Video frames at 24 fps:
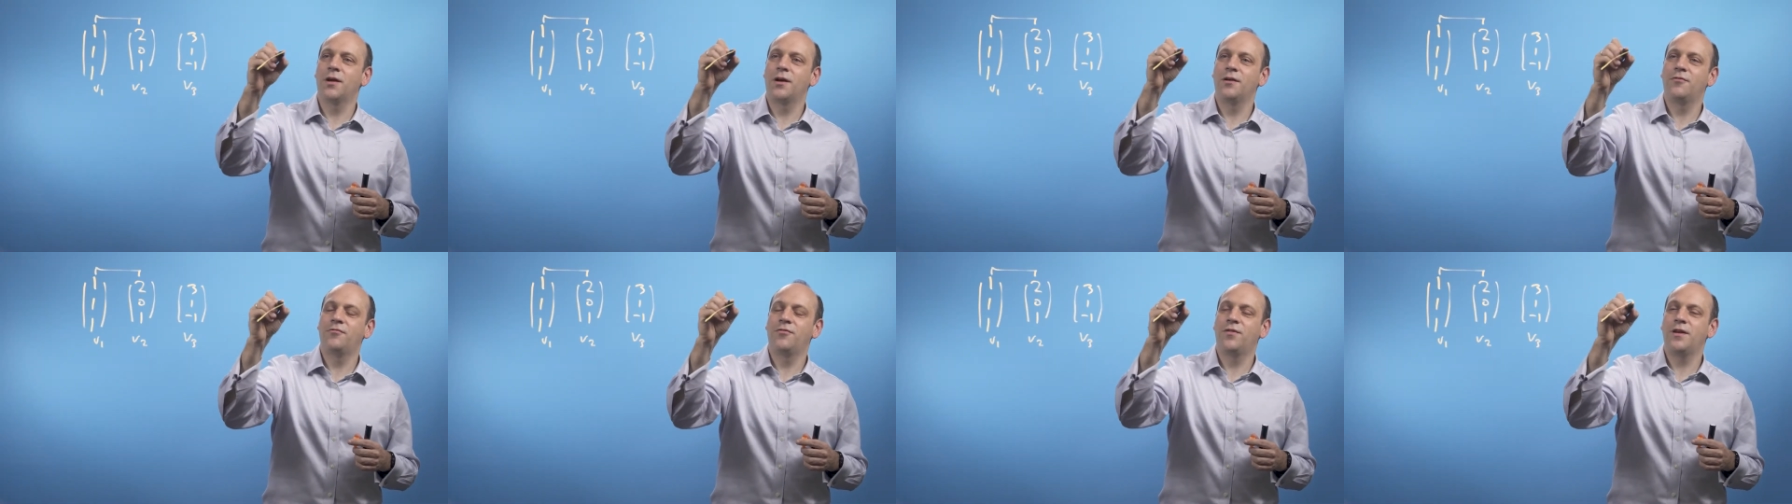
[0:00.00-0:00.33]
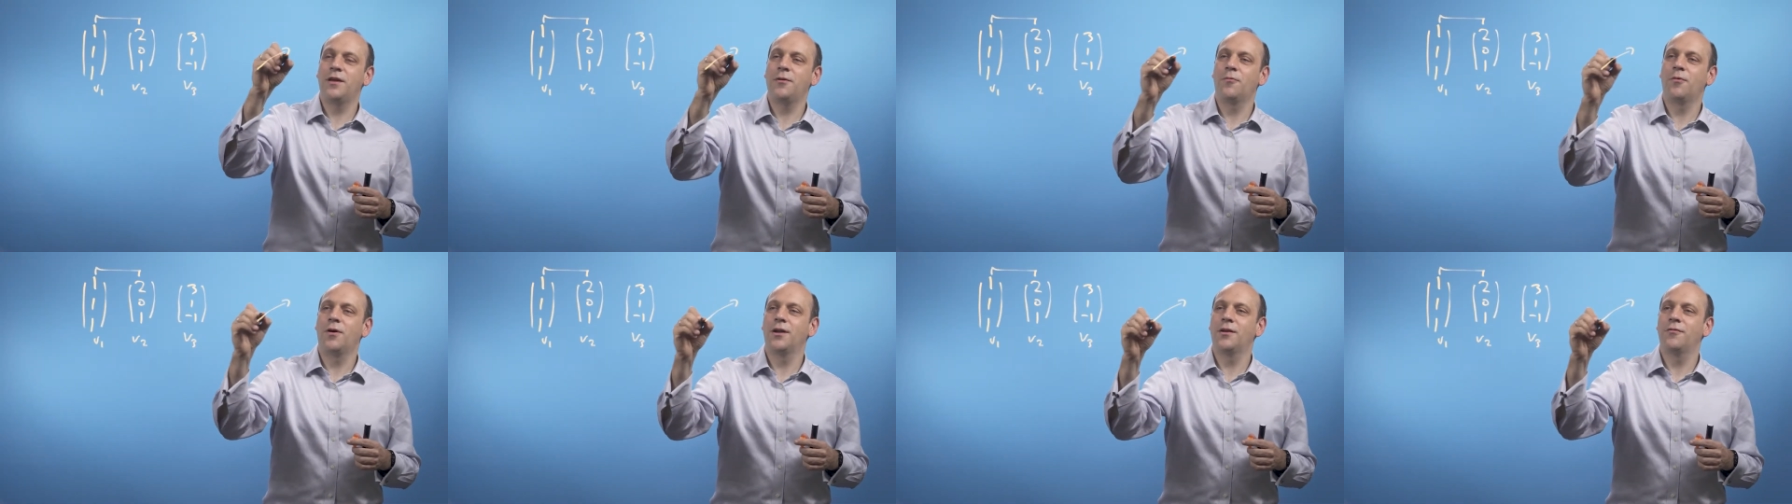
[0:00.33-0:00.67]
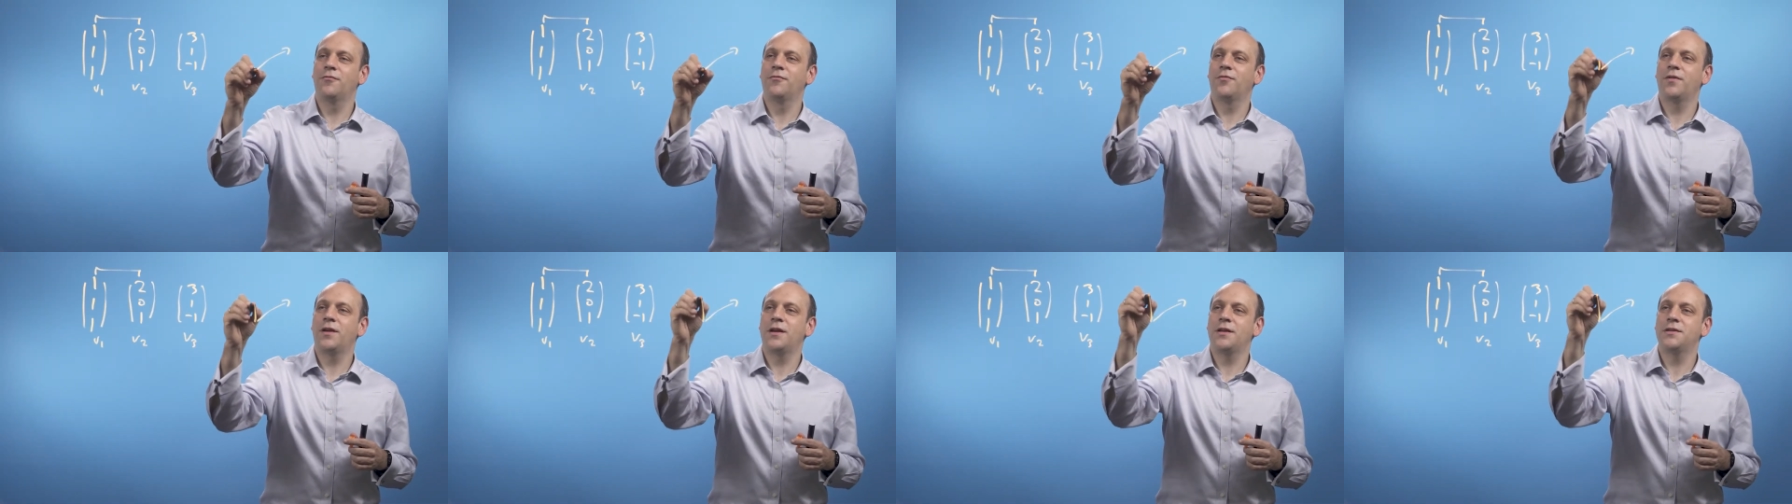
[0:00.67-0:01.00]
like v1
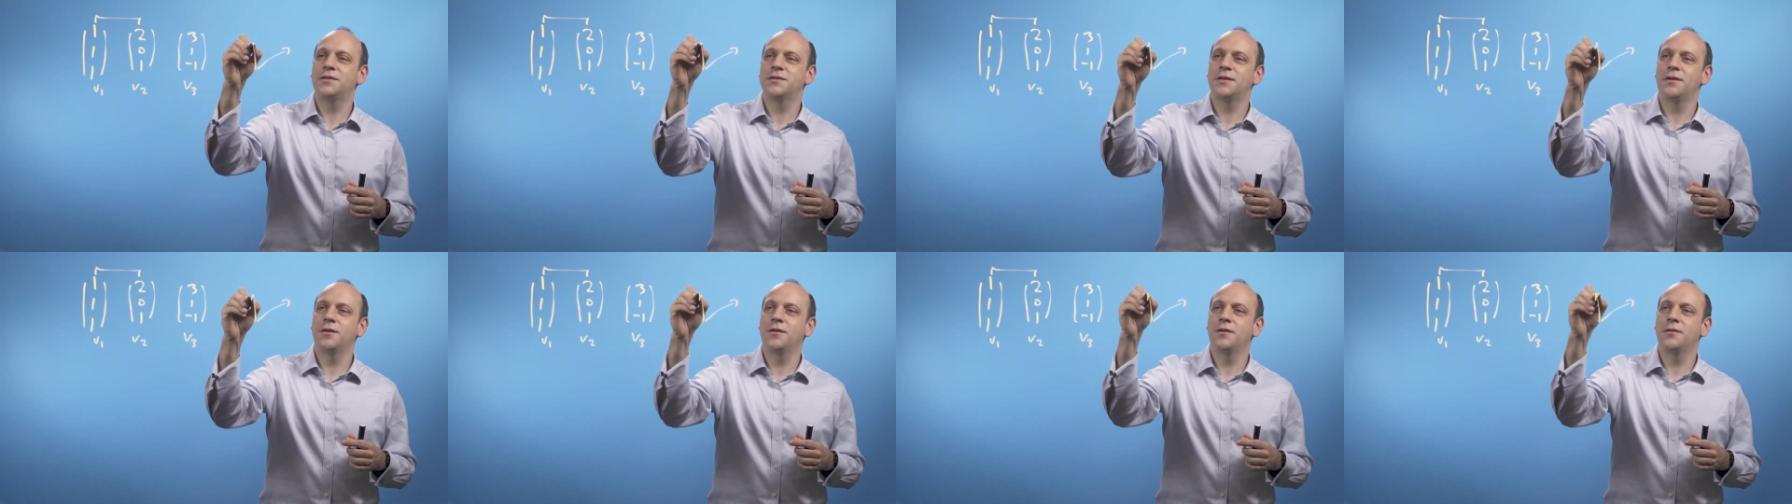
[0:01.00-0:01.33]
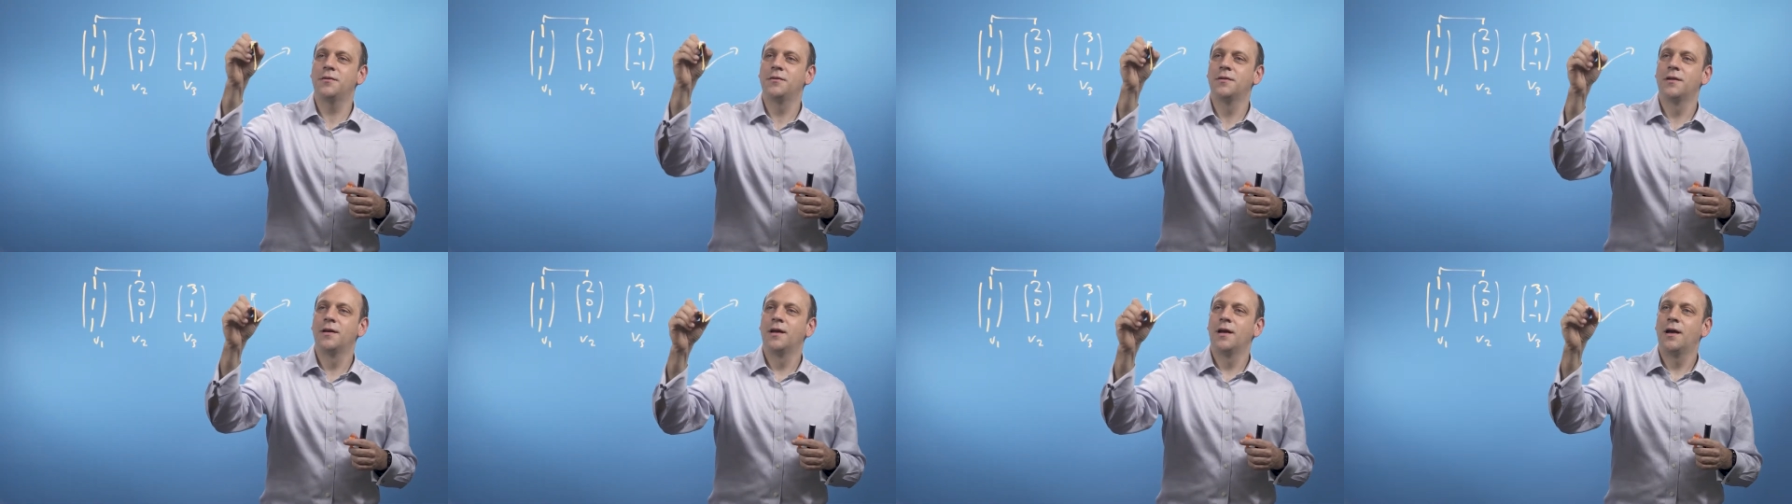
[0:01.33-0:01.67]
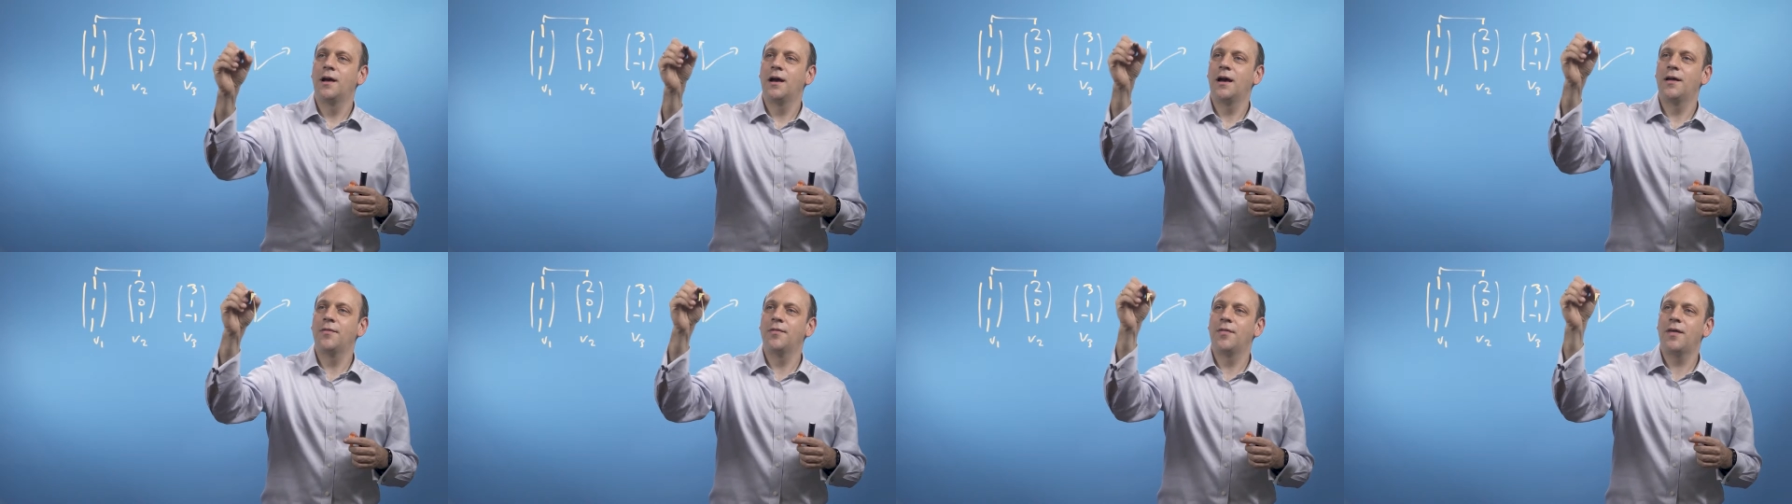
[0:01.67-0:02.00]
and v2,
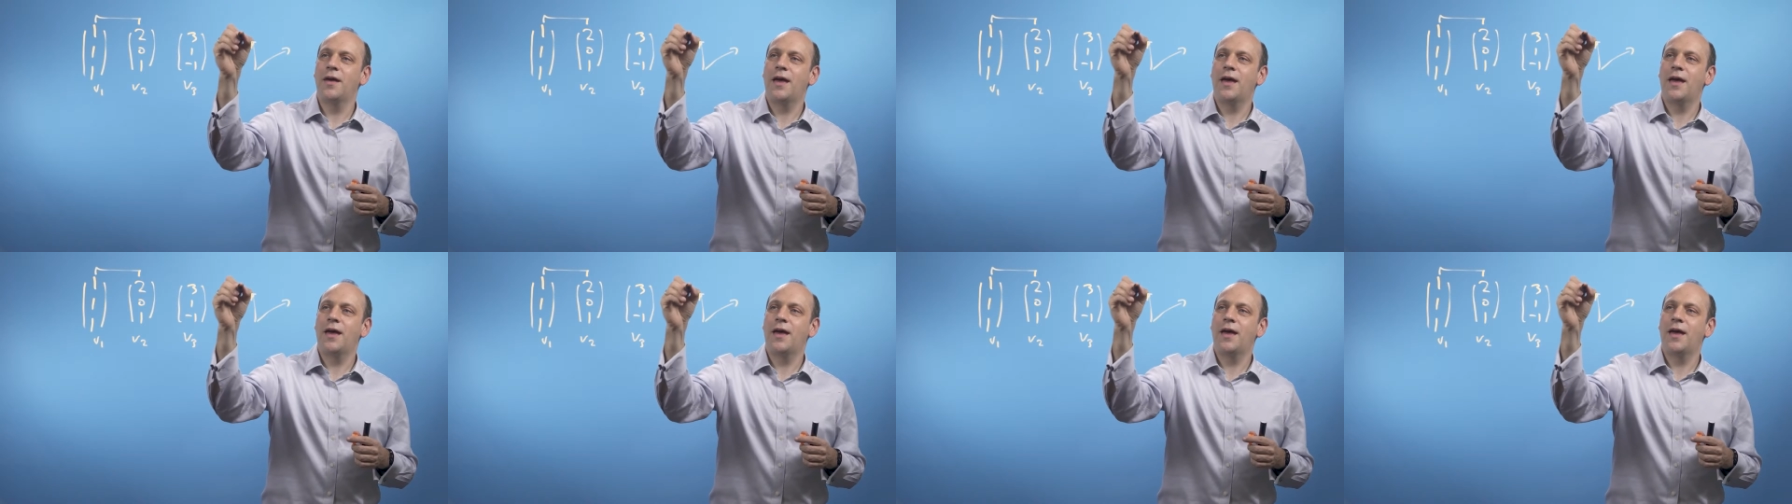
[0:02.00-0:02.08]
and